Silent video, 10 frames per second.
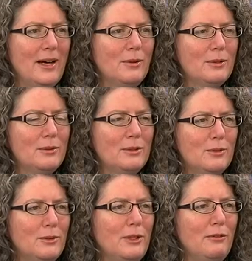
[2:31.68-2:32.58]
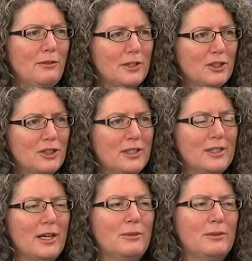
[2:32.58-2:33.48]
how it would truly function
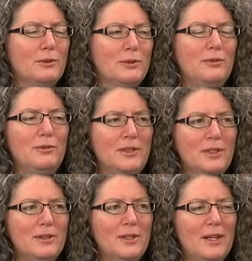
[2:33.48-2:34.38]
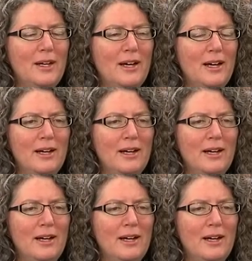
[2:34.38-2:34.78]
and how it would feel. Mm.